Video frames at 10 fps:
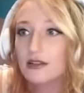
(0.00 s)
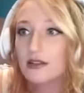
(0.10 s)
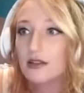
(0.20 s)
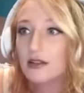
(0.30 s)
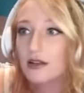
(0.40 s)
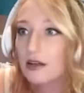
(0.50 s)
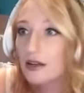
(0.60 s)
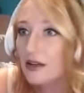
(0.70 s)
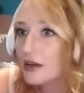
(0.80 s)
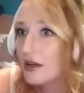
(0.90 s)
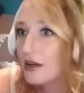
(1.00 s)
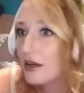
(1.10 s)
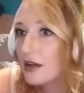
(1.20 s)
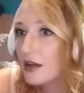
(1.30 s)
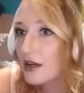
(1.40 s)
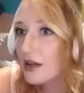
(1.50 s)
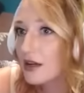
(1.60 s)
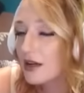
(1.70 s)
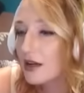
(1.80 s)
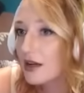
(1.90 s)

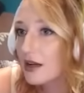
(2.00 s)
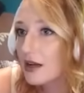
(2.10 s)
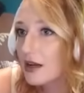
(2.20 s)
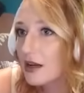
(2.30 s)
This person isn't speaking.